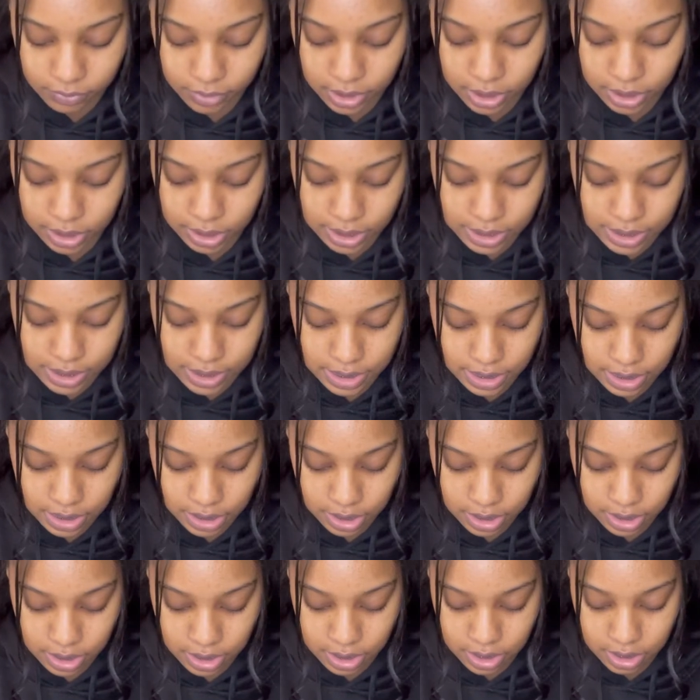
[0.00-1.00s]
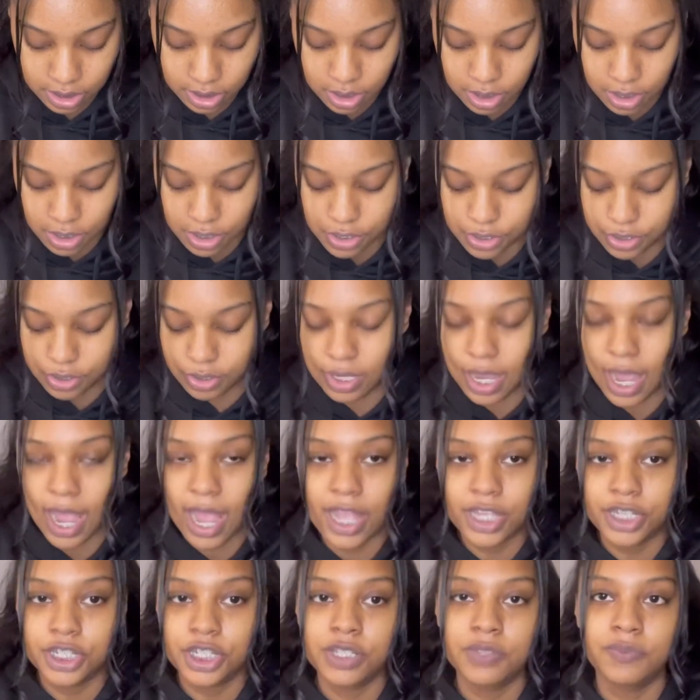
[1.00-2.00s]
Let's see. So
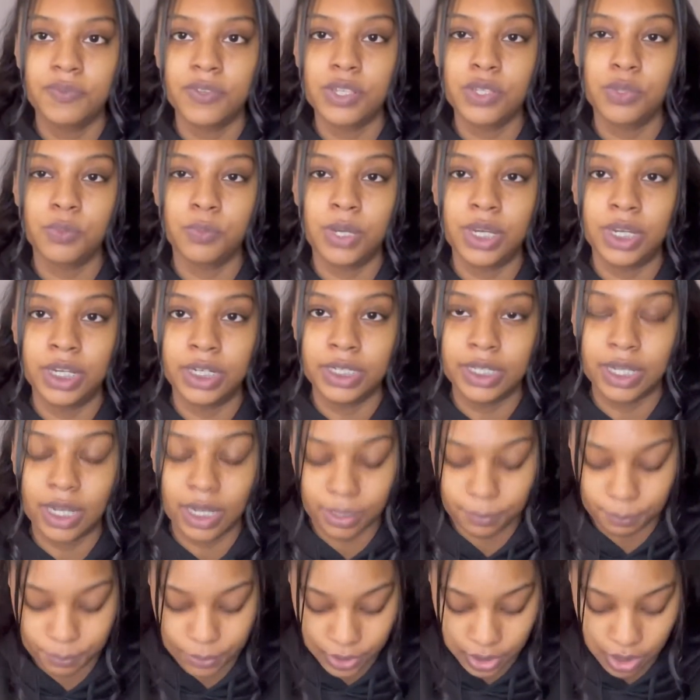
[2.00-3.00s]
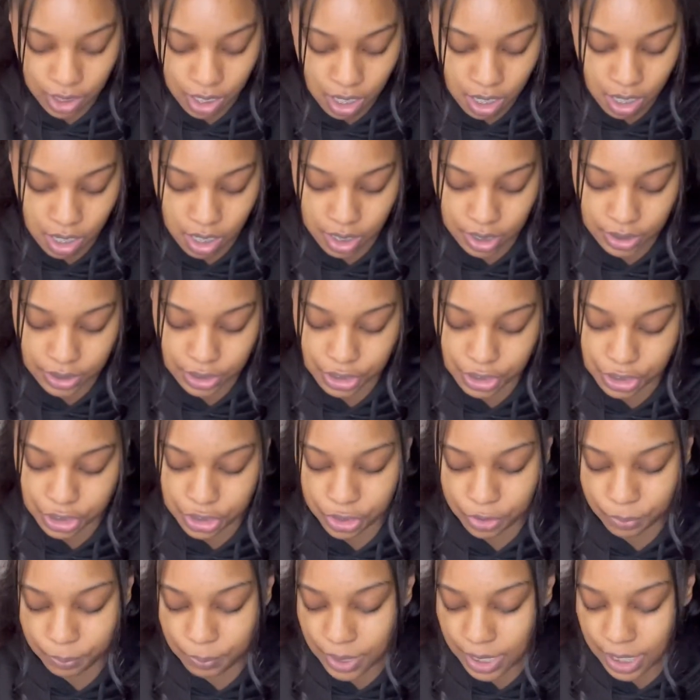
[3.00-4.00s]
yeah, it just feels weird getting put on. There's
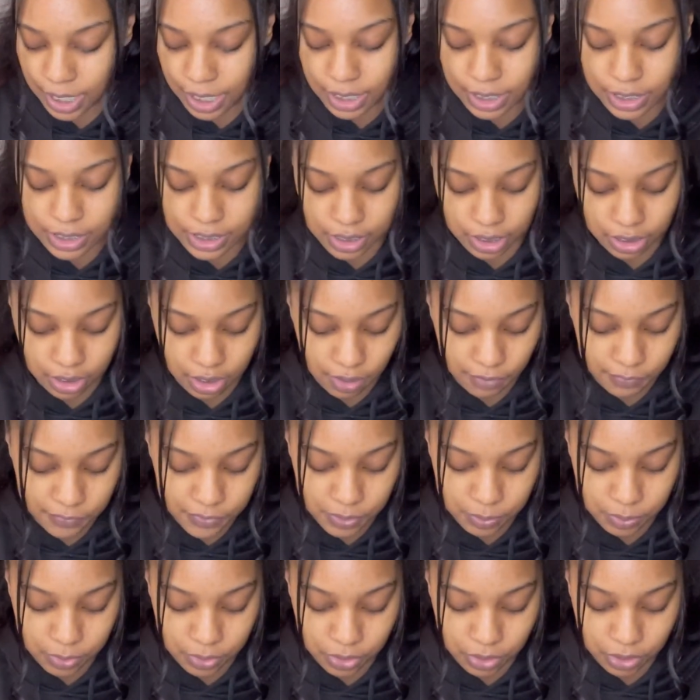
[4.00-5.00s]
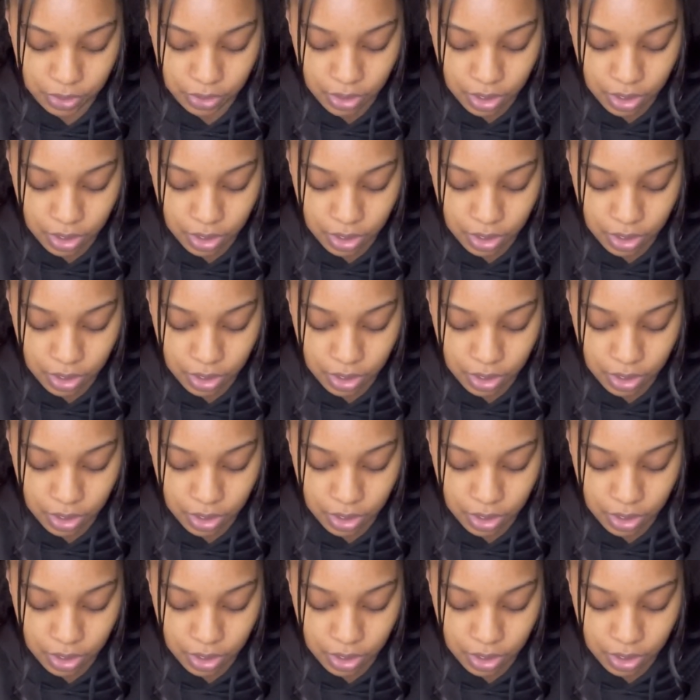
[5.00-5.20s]
no pain, it's uncomfortable.